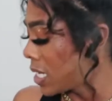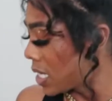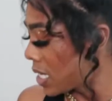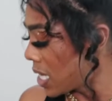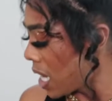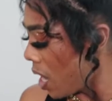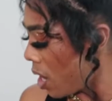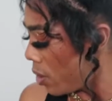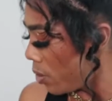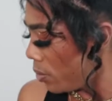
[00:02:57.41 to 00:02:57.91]

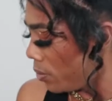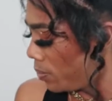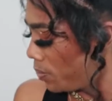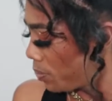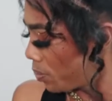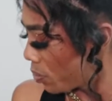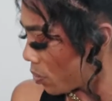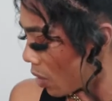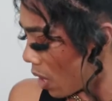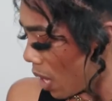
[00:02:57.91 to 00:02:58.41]
So
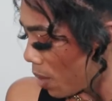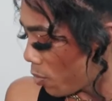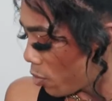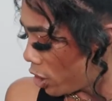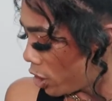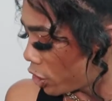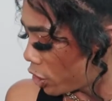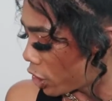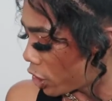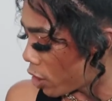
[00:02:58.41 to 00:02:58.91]
I'm
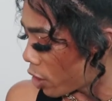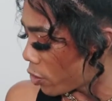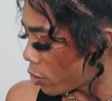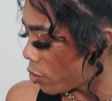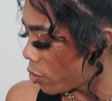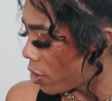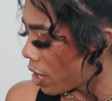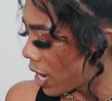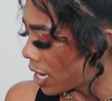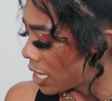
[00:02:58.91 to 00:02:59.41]
gonna show
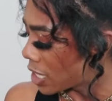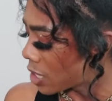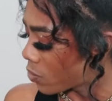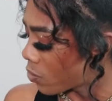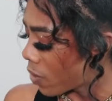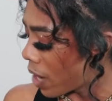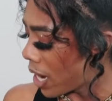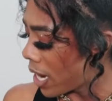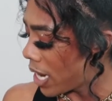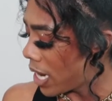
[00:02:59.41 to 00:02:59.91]
you guys
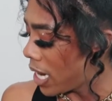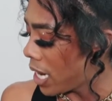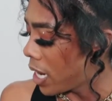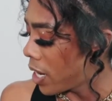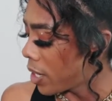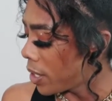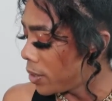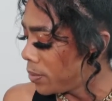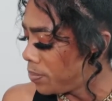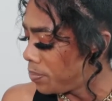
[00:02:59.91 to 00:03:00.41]
right
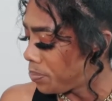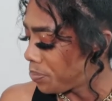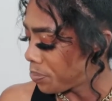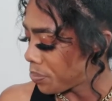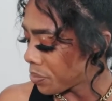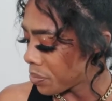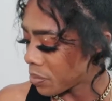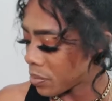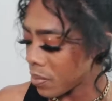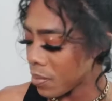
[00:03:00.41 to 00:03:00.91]
here.
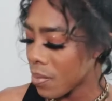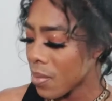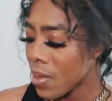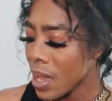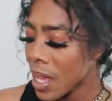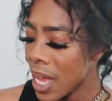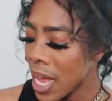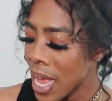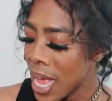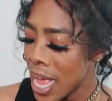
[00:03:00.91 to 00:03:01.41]

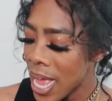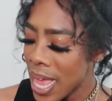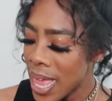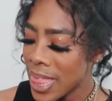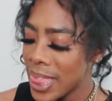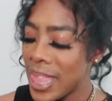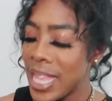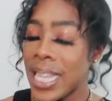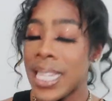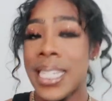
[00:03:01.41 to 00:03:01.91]

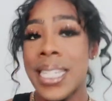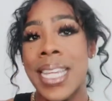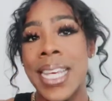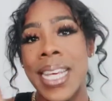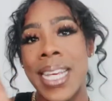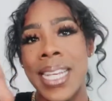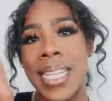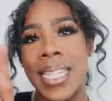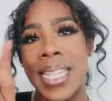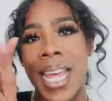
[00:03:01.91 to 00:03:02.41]
This
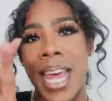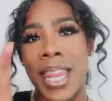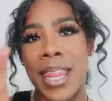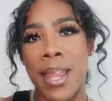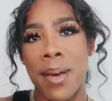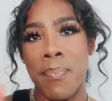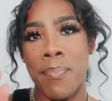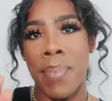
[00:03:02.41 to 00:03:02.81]
is the